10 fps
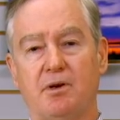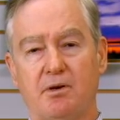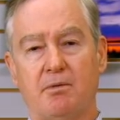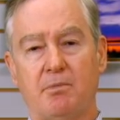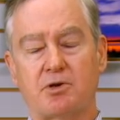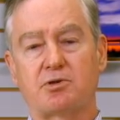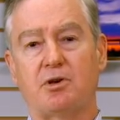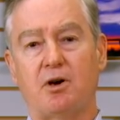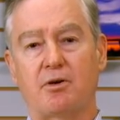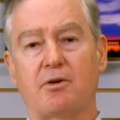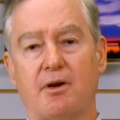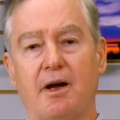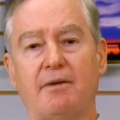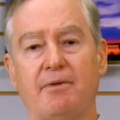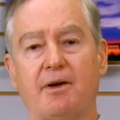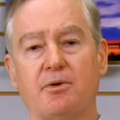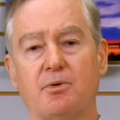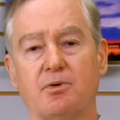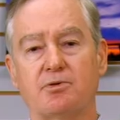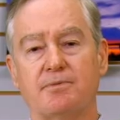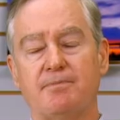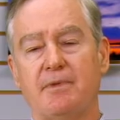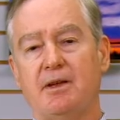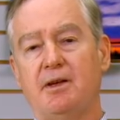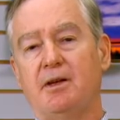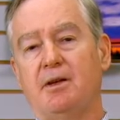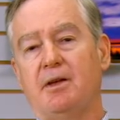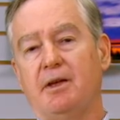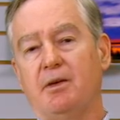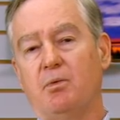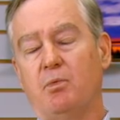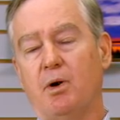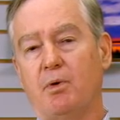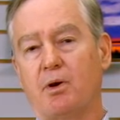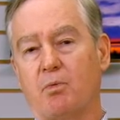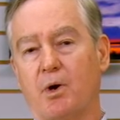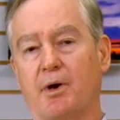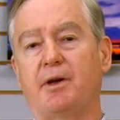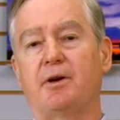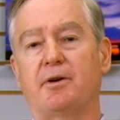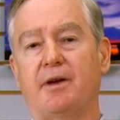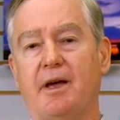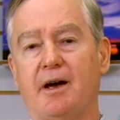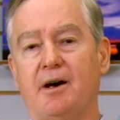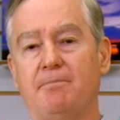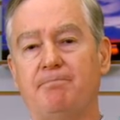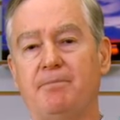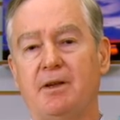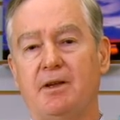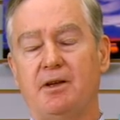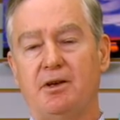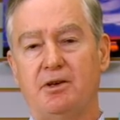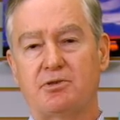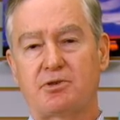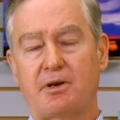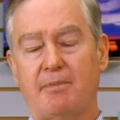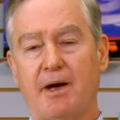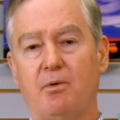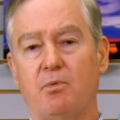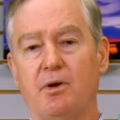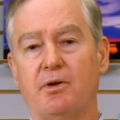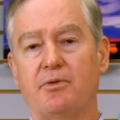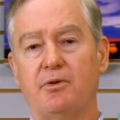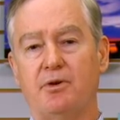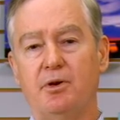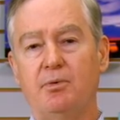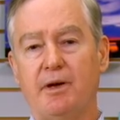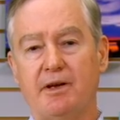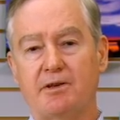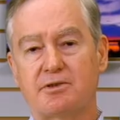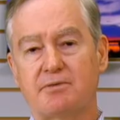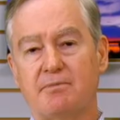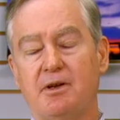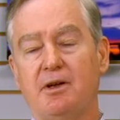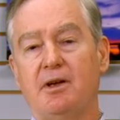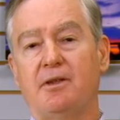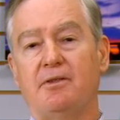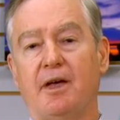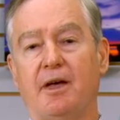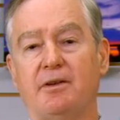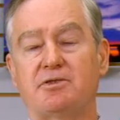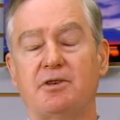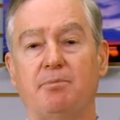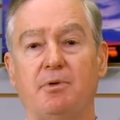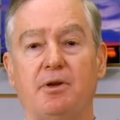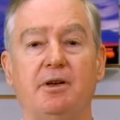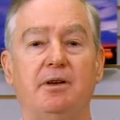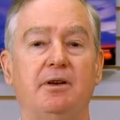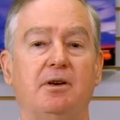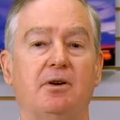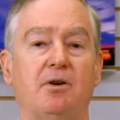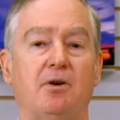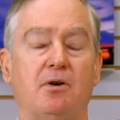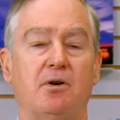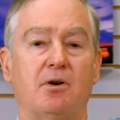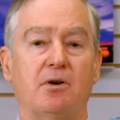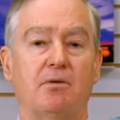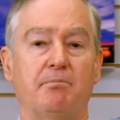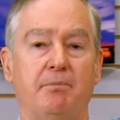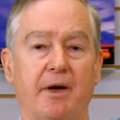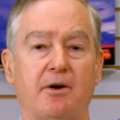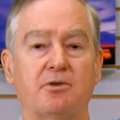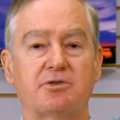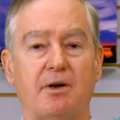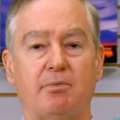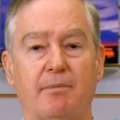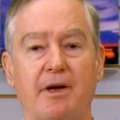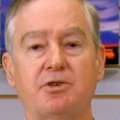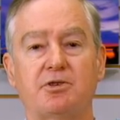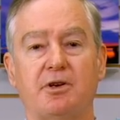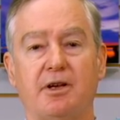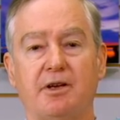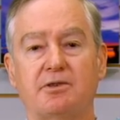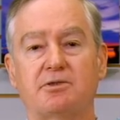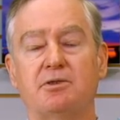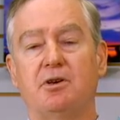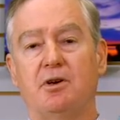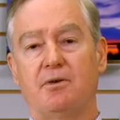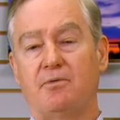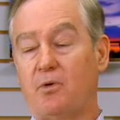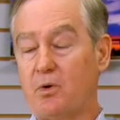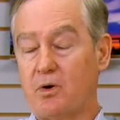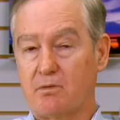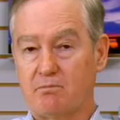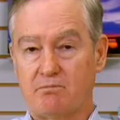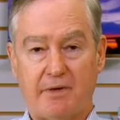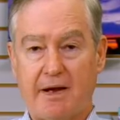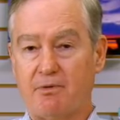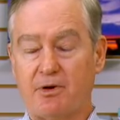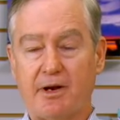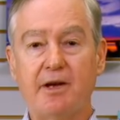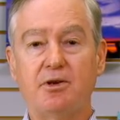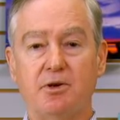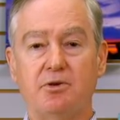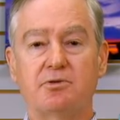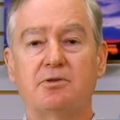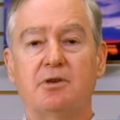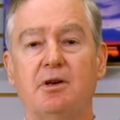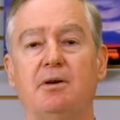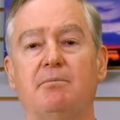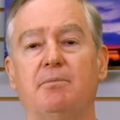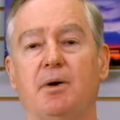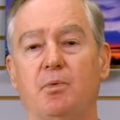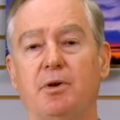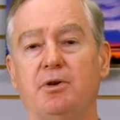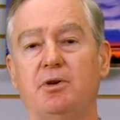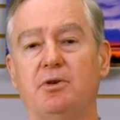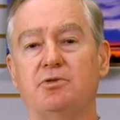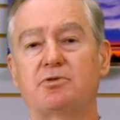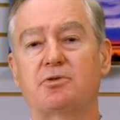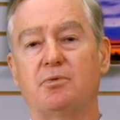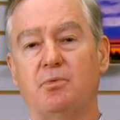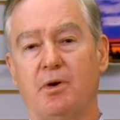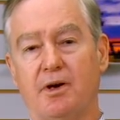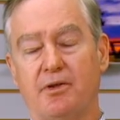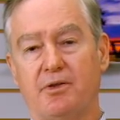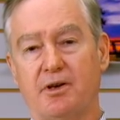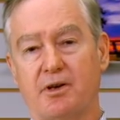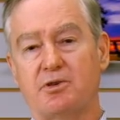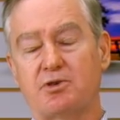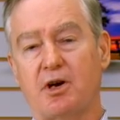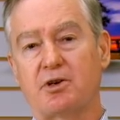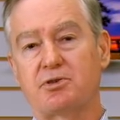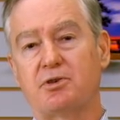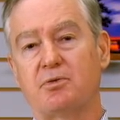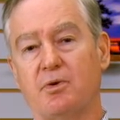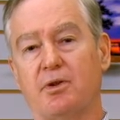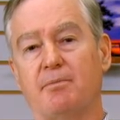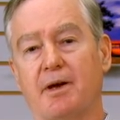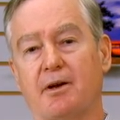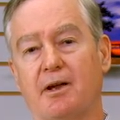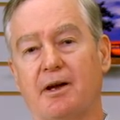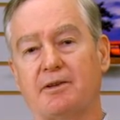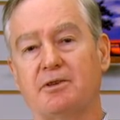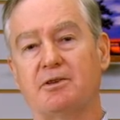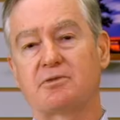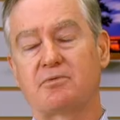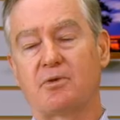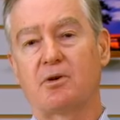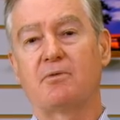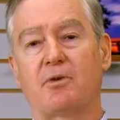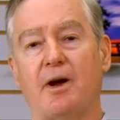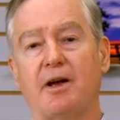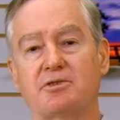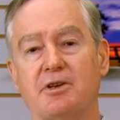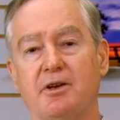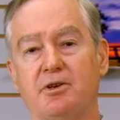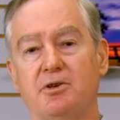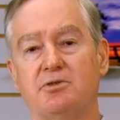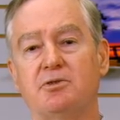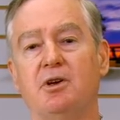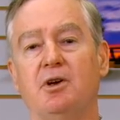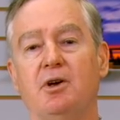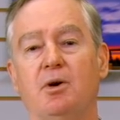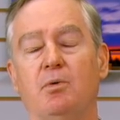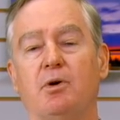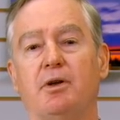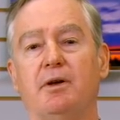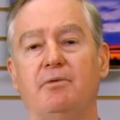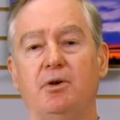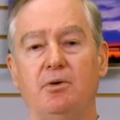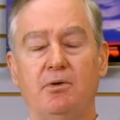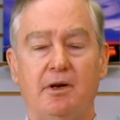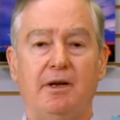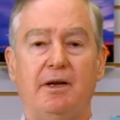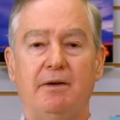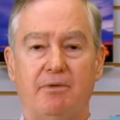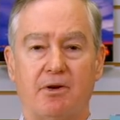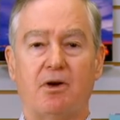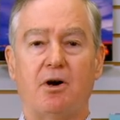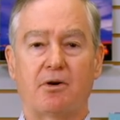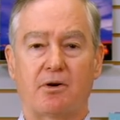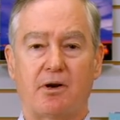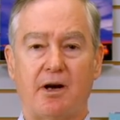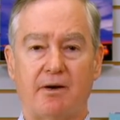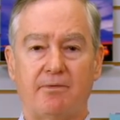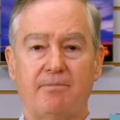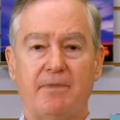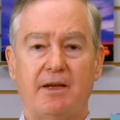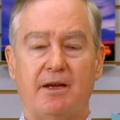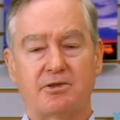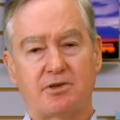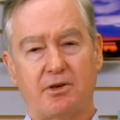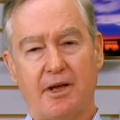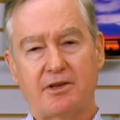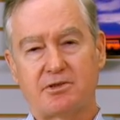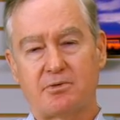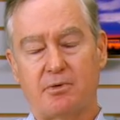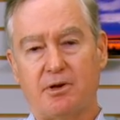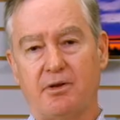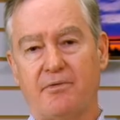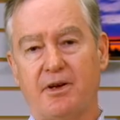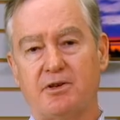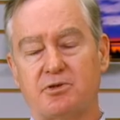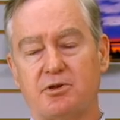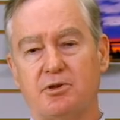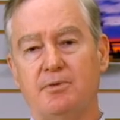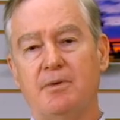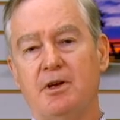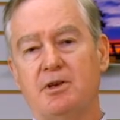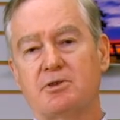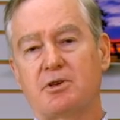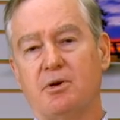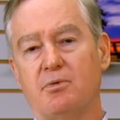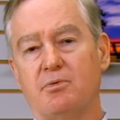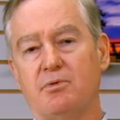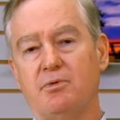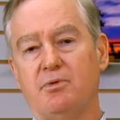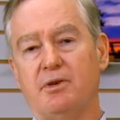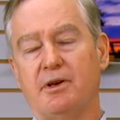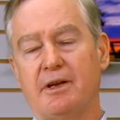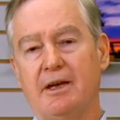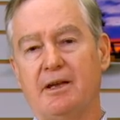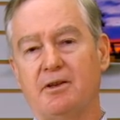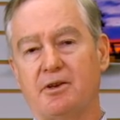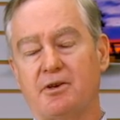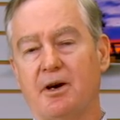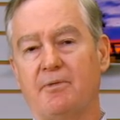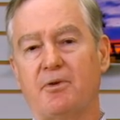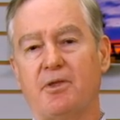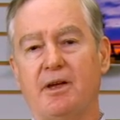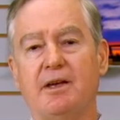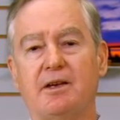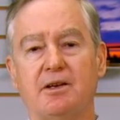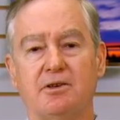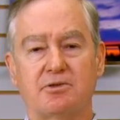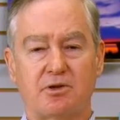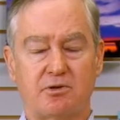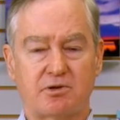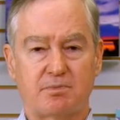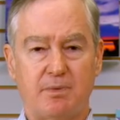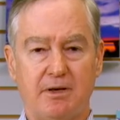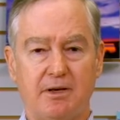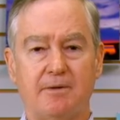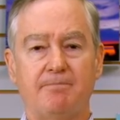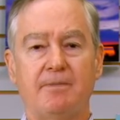a much longer life outdoors. What we are working on now is to come out with new inks that simply are better sublimation inks for everyday use, but when used with in conjunction with a metal like this for, for outside use, will give you even longer life. And so that's the, really the phase two. So again, the tougher the ink is, so to speak,